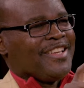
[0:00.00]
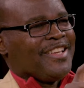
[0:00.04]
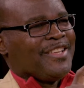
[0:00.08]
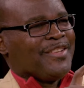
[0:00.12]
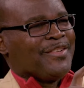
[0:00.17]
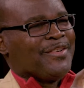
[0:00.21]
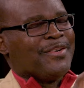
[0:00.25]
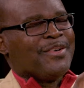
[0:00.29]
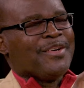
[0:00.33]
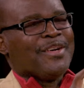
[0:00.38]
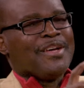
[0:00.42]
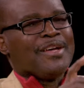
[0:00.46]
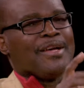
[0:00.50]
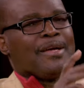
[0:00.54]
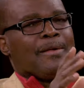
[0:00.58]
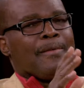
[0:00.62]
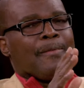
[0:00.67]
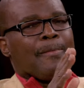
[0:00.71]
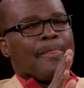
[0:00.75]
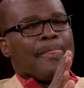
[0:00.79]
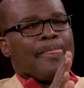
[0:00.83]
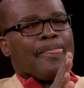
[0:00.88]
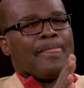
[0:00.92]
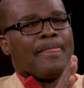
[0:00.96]
you know,
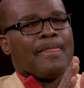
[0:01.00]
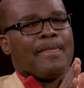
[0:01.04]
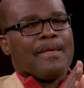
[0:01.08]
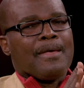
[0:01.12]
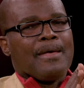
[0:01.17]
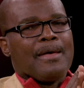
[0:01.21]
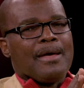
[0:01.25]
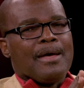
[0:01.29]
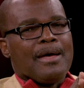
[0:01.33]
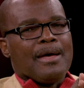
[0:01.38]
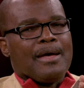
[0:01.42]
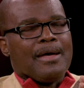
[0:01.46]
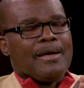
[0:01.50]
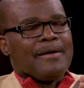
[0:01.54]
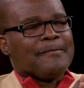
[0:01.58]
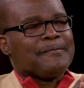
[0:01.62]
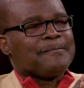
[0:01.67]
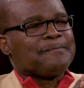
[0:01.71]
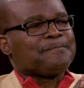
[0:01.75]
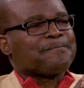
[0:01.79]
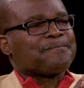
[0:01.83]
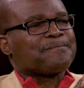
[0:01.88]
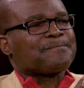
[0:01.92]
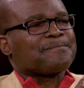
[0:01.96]
the, the, the,
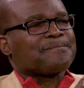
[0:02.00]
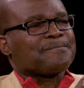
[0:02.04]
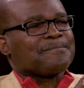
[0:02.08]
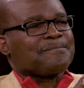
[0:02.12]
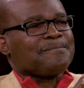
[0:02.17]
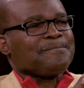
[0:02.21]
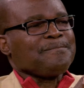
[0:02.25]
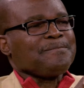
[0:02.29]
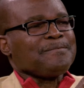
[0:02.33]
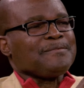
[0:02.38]
the, the